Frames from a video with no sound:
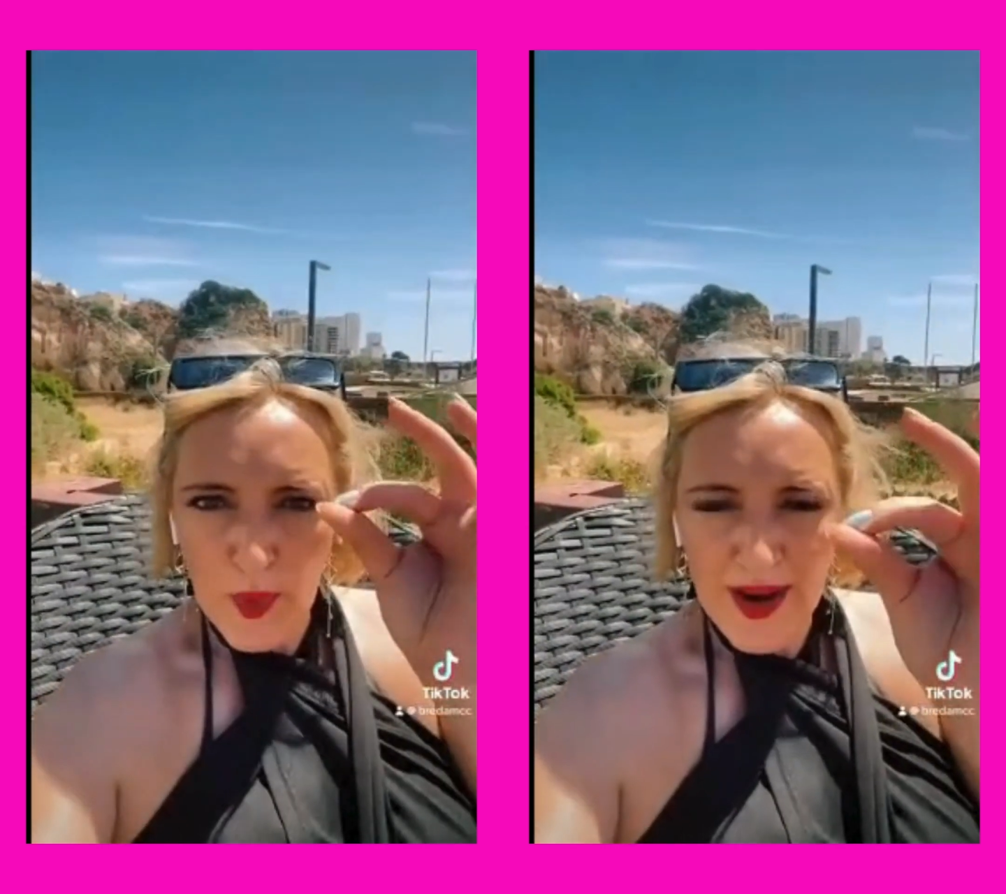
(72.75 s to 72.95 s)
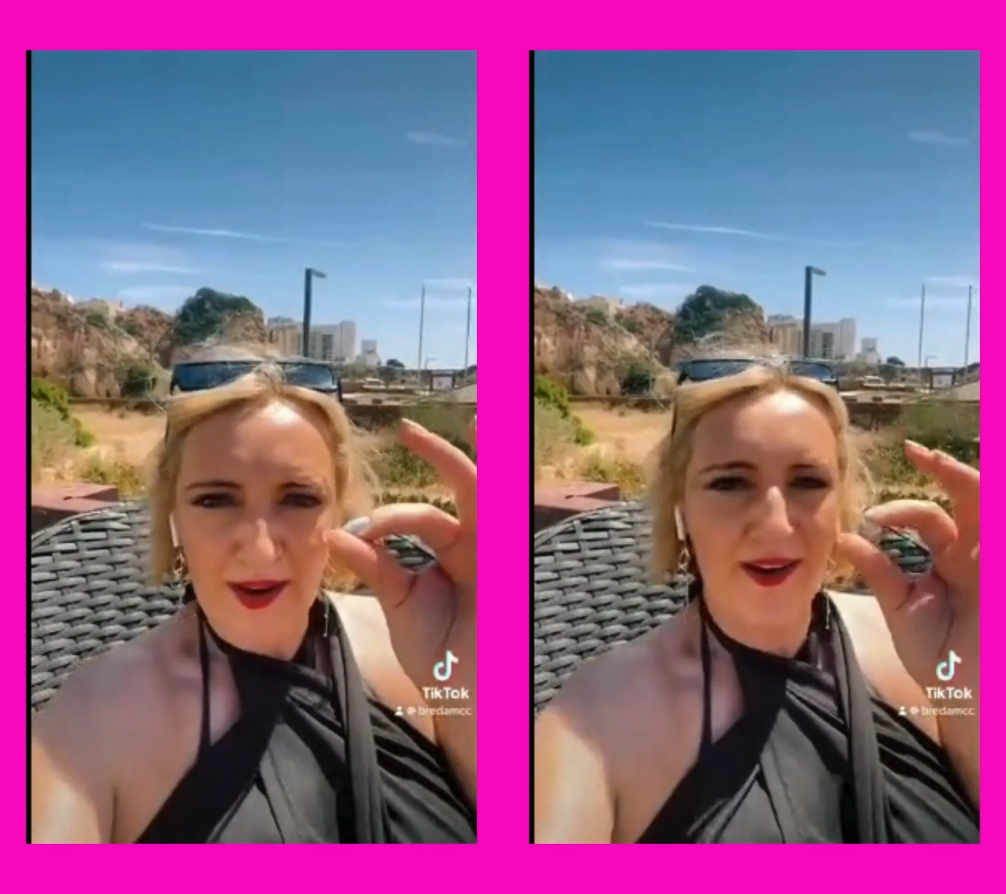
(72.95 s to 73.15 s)

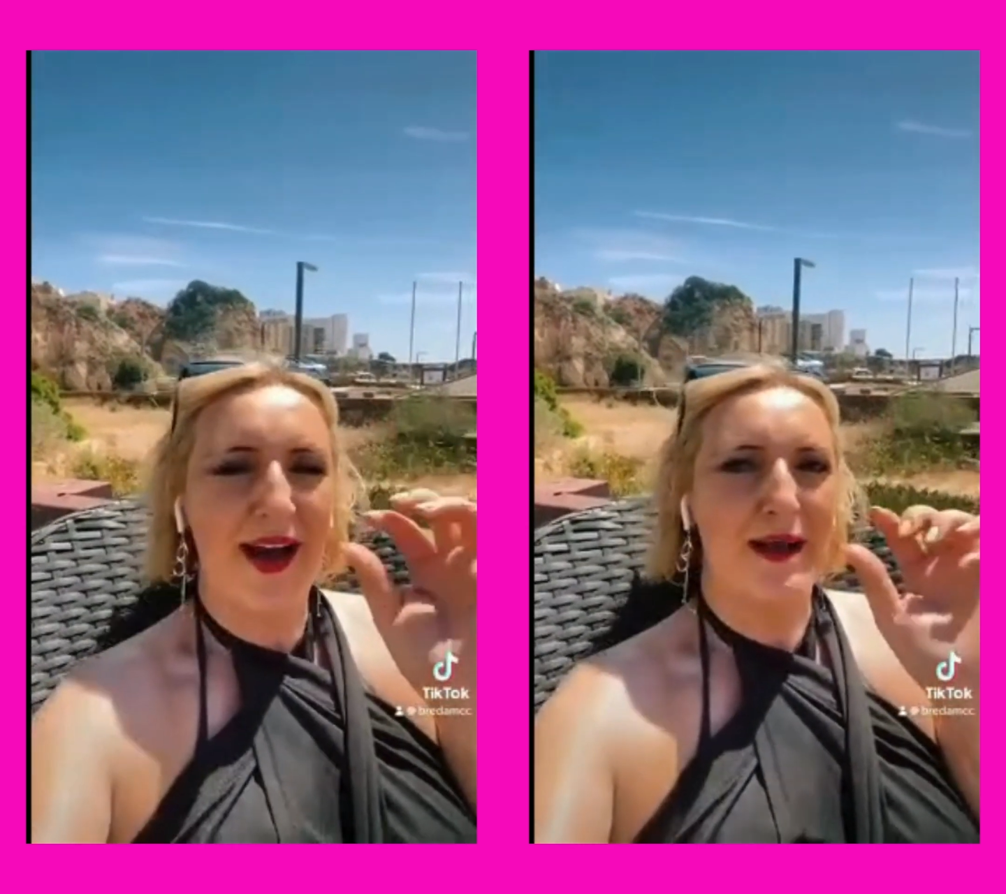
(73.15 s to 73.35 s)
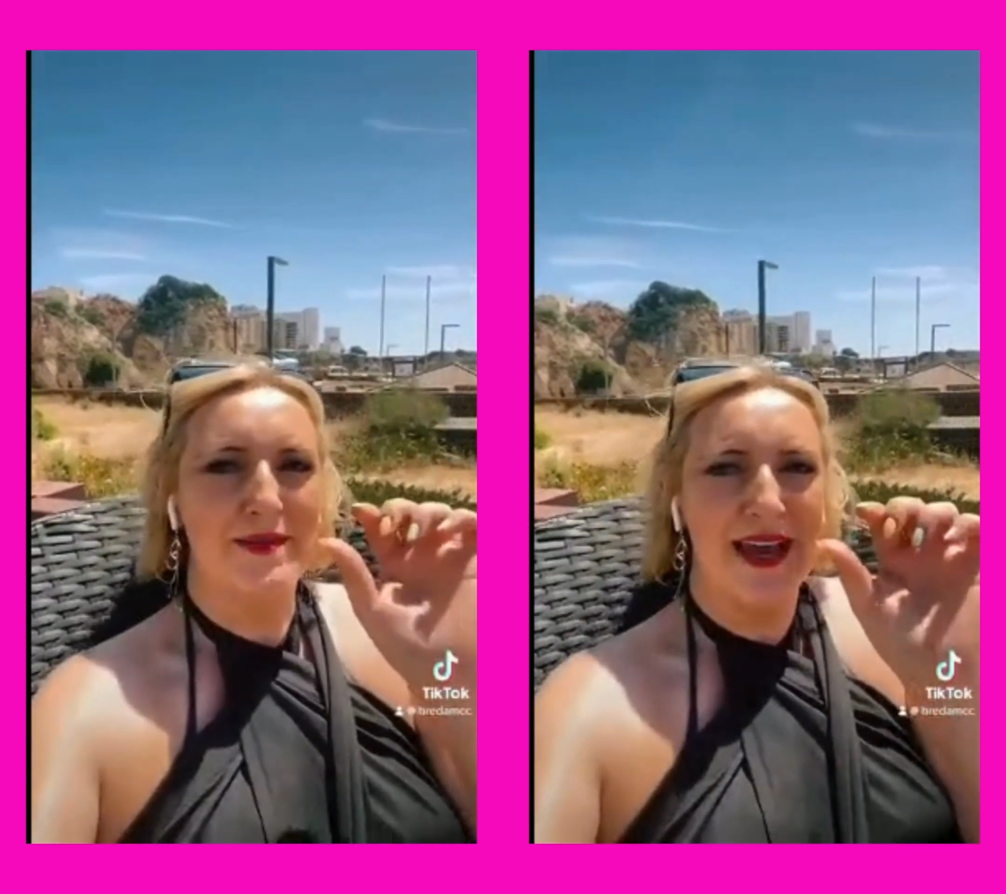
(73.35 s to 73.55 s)
where,
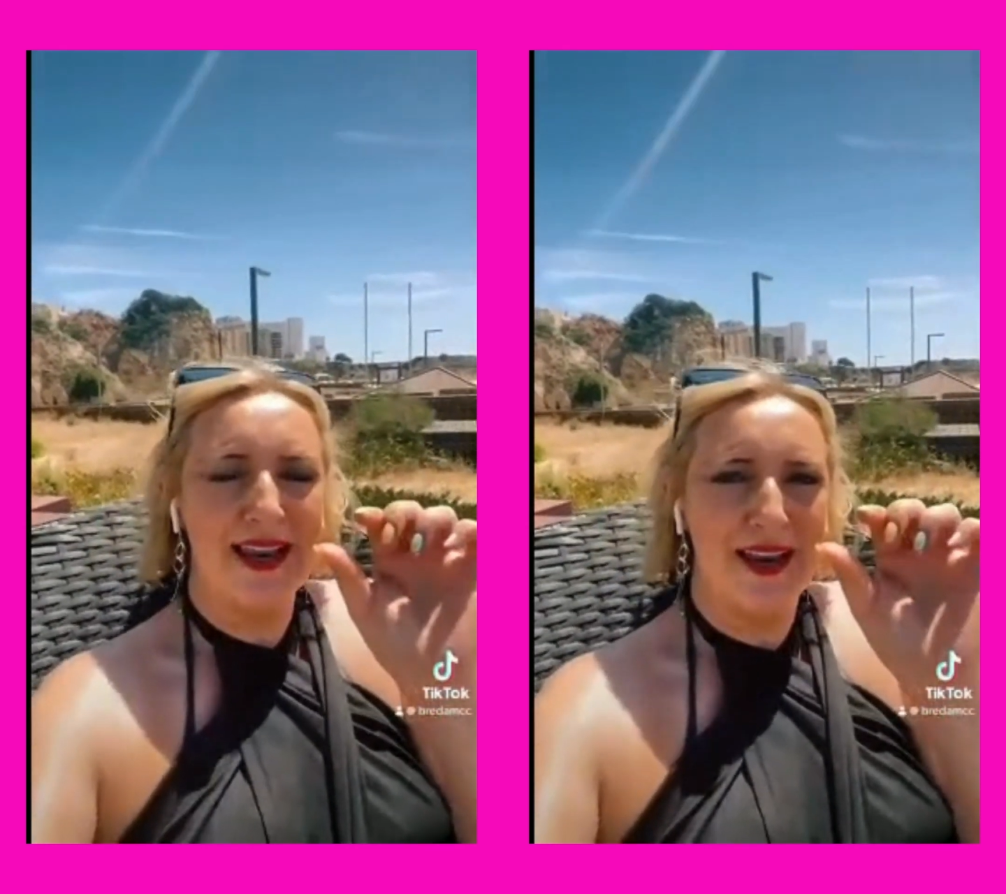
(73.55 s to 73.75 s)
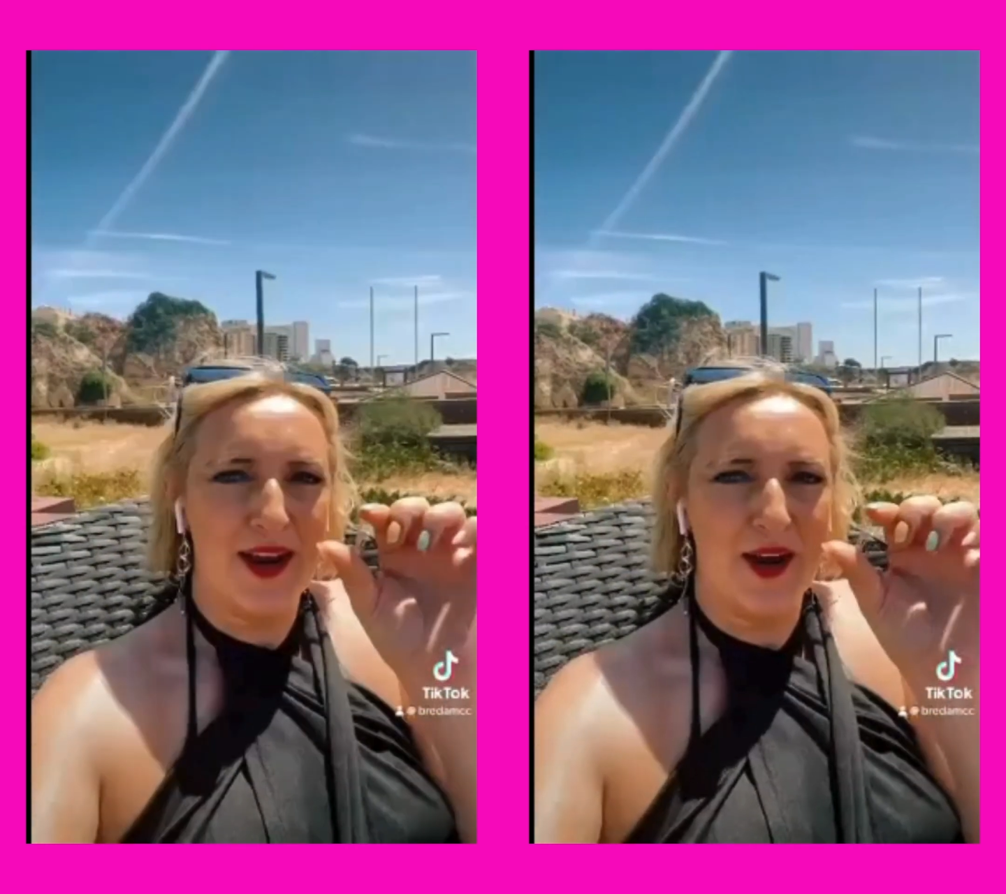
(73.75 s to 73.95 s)
I am
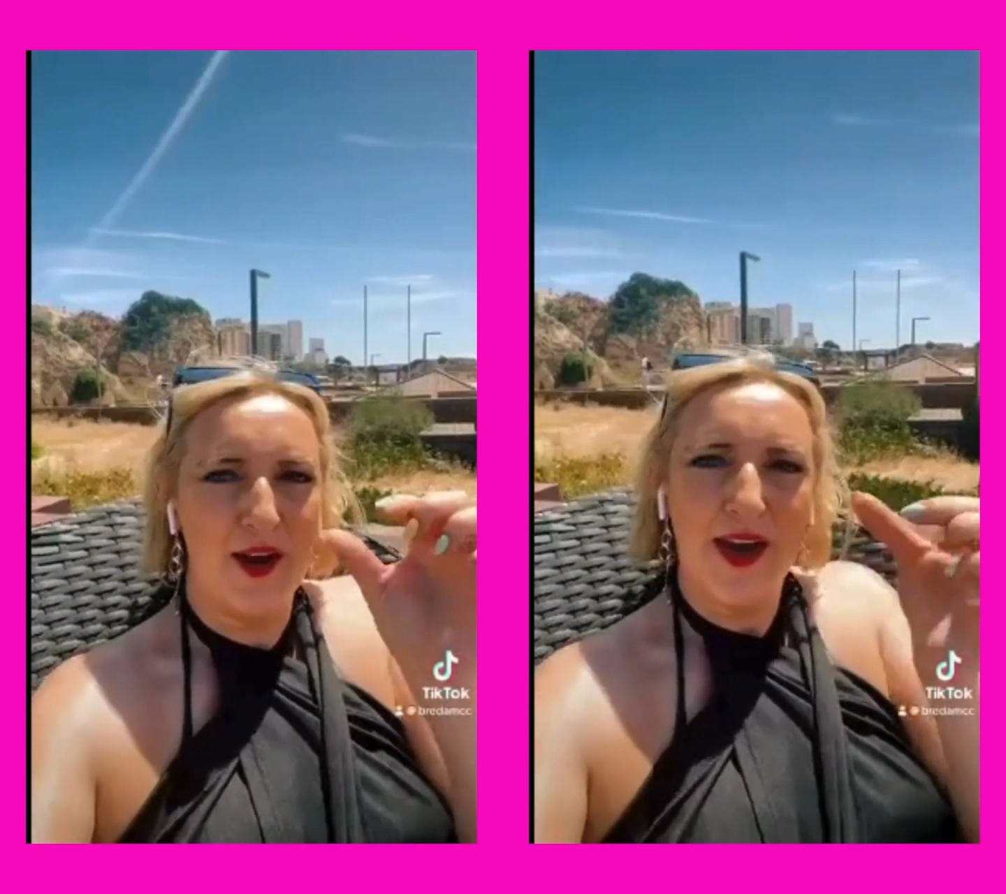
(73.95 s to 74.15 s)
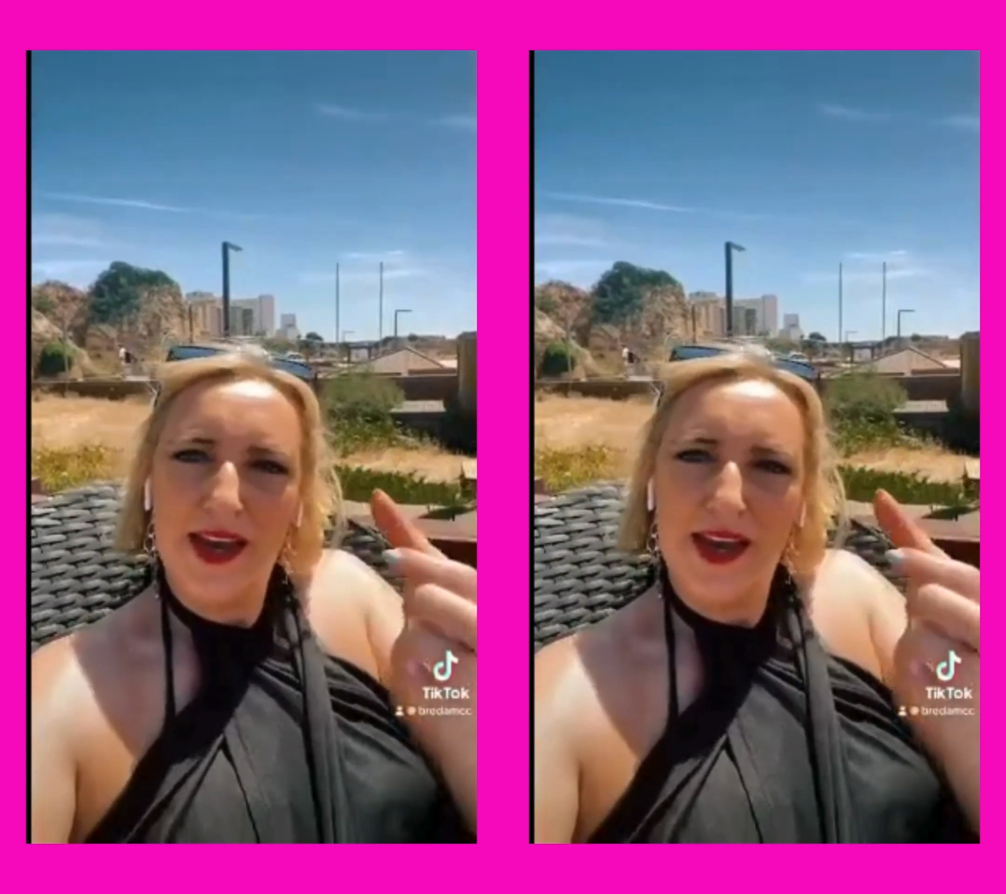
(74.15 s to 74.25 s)
telling you now,